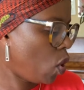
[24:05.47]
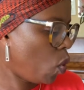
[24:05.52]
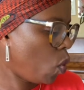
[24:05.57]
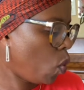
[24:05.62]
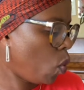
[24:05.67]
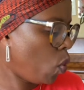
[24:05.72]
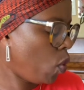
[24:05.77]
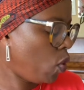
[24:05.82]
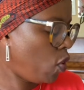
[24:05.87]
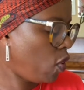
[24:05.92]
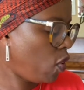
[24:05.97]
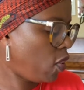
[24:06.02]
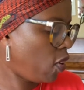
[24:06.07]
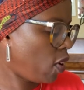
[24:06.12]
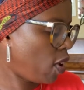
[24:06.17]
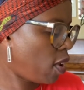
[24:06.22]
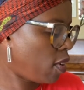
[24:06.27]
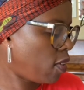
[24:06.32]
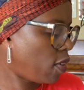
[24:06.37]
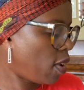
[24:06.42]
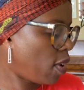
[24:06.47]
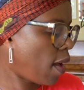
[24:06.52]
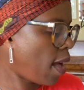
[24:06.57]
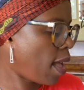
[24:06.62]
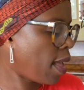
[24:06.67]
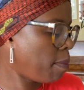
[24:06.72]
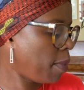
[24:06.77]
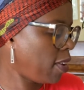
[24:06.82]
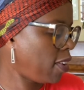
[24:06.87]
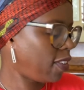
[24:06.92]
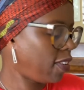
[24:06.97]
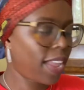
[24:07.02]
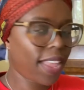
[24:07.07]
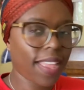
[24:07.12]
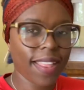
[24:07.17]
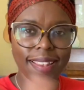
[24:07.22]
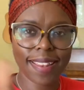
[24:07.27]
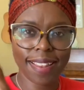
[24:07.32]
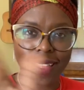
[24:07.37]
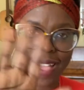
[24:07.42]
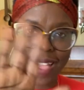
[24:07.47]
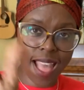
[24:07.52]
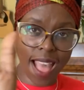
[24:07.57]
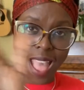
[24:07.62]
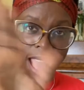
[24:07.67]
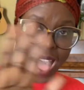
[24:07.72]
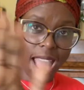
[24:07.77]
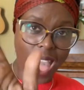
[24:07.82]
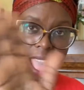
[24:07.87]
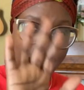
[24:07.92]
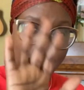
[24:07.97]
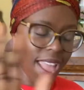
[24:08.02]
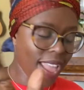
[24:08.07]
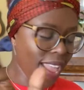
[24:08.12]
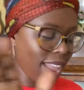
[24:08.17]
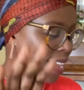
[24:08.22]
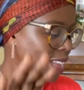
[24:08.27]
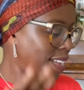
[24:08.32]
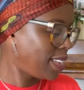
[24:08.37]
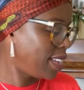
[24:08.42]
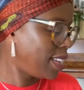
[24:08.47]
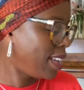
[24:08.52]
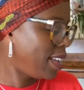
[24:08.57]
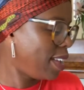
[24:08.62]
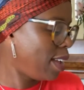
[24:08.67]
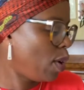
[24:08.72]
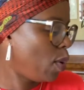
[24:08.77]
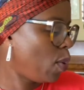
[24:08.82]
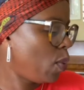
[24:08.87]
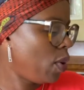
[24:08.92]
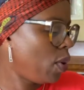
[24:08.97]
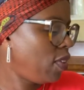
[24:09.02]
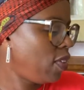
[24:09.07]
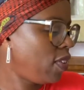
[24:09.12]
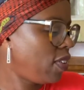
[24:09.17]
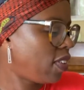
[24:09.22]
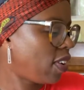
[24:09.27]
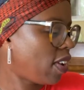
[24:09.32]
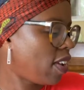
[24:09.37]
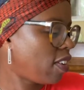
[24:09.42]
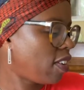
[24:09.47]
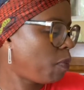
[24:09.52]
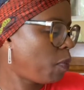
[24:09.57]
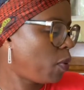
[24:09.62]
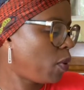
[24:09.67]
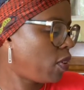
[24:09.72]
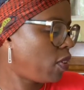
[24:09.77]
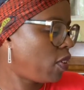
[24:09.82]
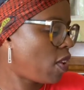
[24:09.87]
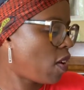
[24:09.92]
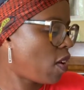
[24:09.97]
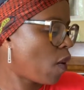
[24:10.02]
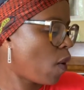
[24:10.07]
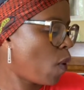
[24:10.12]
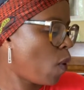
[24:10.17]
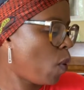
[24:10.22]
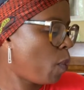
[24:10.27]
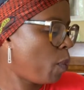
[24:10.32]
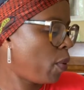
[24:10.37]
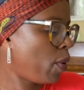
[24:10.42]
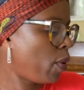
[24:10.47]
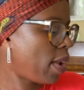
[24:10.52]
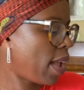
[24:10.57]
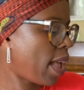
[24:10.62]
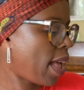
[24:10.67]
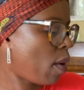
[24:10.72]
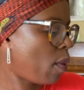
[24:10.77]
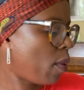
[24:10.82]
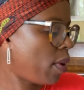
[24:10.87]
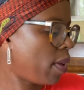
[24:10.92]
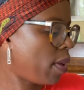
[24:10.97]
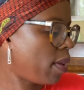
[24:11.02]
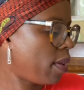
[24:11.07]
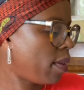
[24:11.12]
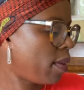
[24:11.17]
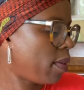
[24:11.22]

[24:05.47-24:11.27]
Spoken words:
Would you charge... Hi, Michelle. Hi. Would you charge per song or per hour?